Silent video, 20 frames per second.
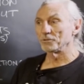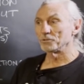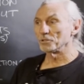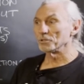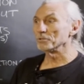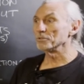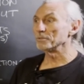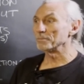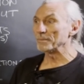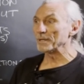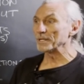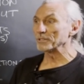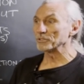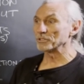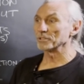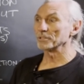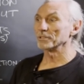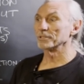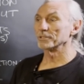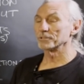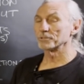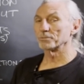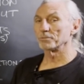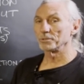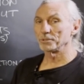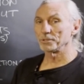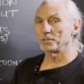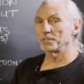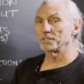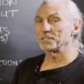Two dimensional is
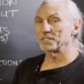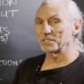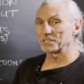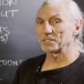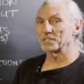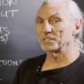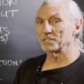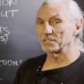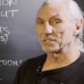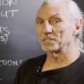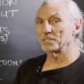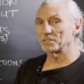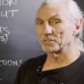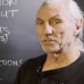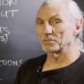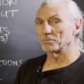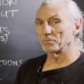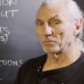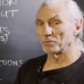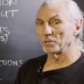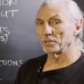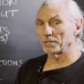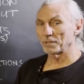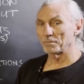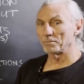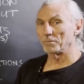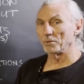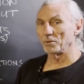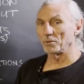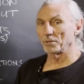when the distance is really
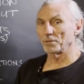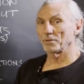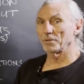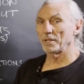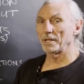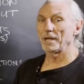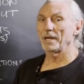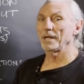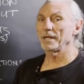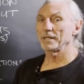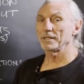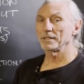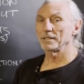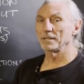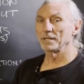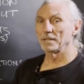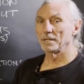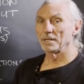borderline